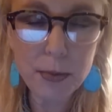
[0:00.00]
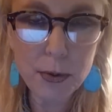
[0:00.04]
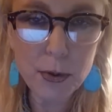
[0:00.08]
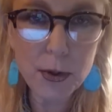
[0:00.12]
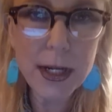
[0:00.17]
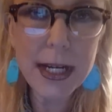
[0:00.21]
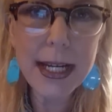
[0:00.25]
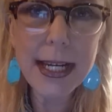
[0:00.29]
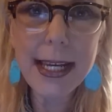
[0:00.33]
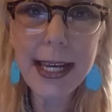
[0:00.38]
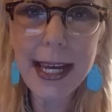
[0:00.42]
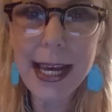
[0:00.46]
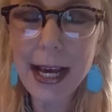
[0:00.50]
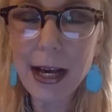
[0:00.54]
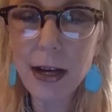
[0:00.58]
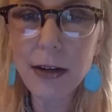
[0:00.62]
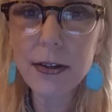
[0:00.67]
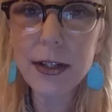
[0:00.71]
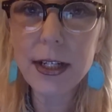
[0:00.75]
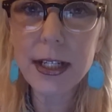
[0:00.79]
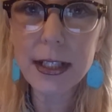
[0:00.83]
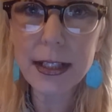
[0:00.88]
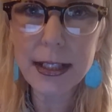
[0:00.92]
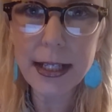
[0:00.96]
pre
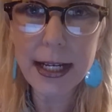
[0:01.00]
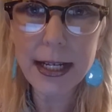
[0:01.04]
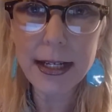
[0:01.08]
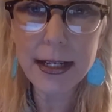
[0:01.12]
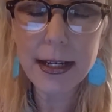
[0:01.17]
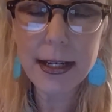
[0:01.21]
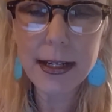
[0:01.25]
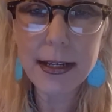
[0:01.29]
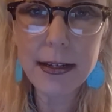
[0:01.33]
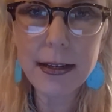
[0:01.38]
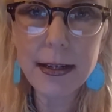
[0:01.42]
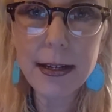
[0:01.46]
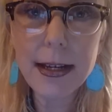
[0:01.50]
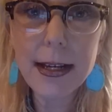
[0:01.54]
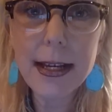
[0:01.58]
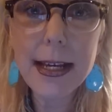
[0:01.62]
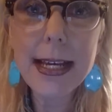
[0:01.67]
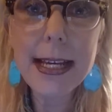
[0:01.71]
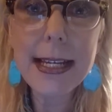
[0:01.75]
calculated